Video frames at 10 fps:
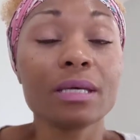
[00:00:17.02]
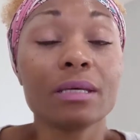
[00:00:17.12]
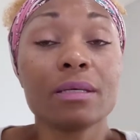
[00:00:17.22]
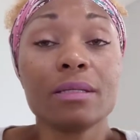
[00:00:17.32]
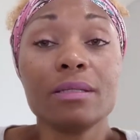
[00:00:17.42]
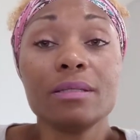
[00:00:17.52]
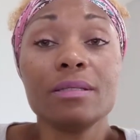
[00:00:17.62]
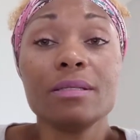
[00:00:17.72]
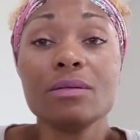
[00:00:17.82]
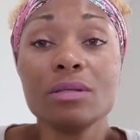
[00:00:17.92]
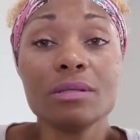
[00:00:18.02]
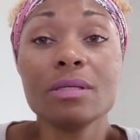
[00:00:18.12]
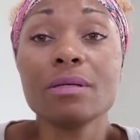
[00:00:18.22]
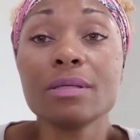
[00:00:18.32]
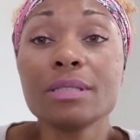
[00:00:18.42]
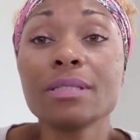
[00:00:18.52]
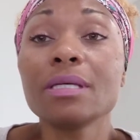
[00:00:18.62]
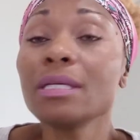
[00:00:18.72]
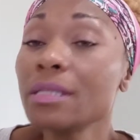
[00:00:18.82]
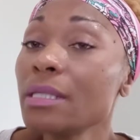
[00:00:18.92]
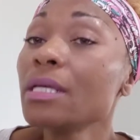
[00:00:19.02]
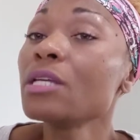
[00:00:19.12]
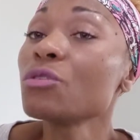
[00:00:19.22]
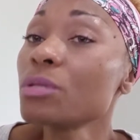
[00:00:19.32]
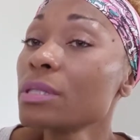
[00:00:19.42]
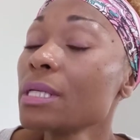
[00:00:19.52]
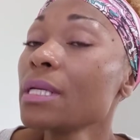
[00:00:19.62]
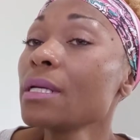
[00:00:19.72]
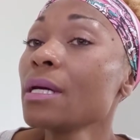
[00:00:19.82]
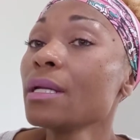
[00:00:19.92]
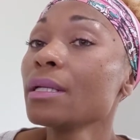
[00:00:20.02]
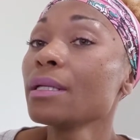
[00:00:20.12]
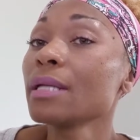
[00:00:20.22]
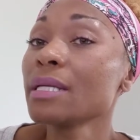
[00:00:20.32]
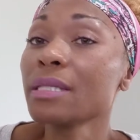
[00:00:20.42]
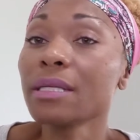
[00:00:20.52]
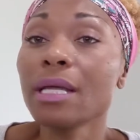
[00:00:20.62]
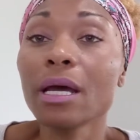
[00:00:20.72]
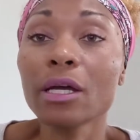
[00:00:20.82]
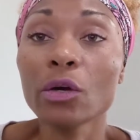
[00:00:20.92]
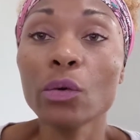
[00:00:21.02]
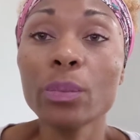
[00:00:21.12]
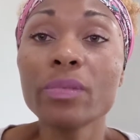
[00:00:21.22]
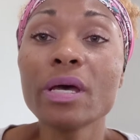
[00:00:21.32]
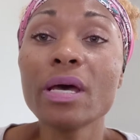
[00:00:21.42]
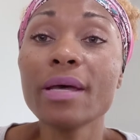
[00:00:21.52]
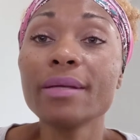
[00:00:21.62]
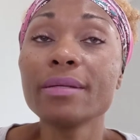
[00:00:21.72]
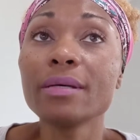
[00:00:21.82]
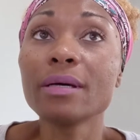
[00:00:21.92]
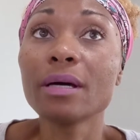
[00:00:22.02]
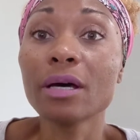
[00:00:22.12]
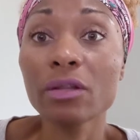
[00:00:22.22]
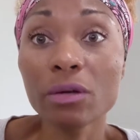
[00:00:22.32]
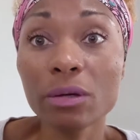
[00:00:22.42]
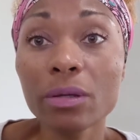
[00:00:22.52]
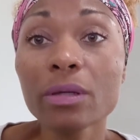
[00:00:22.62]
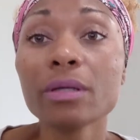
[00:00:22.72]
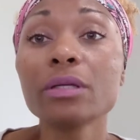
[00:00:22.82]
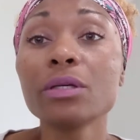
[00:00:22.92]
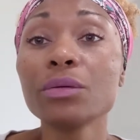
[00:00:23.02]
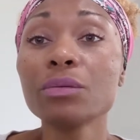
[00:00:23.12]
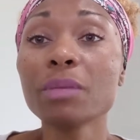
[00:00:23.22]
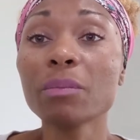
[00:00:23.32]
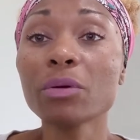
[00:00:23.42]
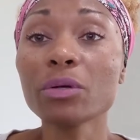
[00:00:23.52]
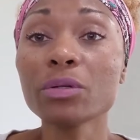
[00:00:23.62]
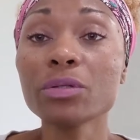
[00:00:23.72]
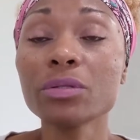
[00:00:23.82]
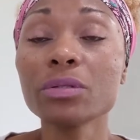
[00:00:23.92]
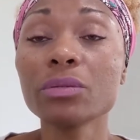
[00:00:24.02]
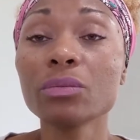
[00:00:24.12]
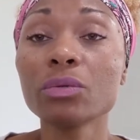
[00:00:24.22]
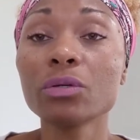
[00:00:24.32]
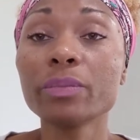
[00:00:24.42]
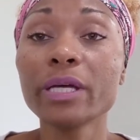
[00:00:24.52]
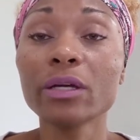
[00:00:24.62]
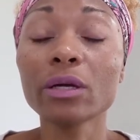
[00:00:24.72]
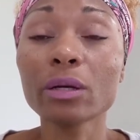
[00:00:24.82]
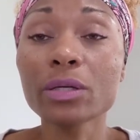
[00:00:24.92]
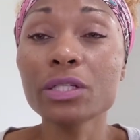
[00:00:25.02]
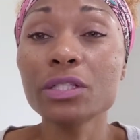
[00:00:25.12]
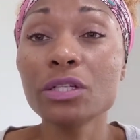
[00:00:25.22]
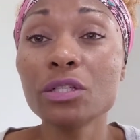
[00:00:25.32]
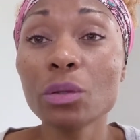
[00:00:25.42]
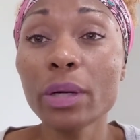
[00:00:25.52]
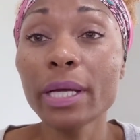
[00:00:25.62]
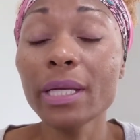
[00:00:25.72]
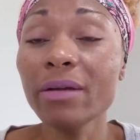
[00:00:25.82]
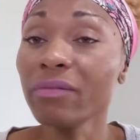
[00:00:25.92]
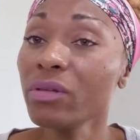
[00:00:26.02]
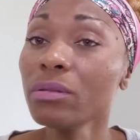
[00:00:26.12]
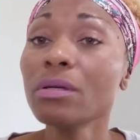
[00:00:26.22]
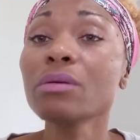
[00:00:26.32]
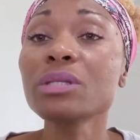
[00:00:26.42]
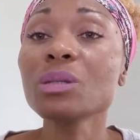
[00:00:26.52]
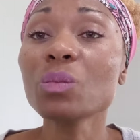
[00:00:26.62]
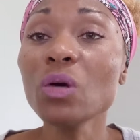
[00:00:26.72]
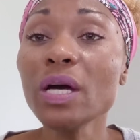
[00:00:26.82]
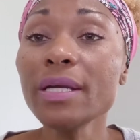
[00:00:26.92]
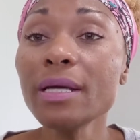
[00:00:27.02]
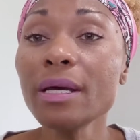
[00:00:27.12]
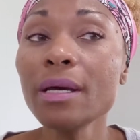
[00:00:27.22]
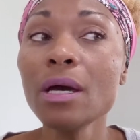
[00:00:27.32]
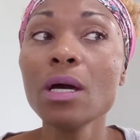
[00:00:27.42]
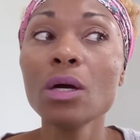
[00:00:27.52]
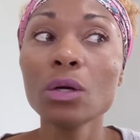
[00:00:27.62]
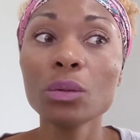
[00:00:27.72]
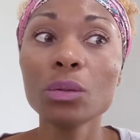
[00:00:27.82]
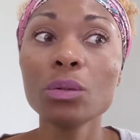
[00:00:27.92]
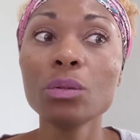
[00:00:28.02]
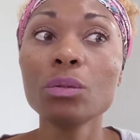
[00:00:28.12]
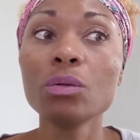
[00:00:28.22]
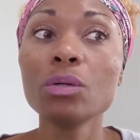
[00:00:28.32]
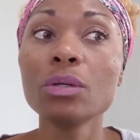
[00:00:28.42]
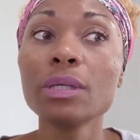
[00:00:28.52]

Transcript: It's an interesting lesson that I hope that other youth members will be encouraged to join. And if you know someone who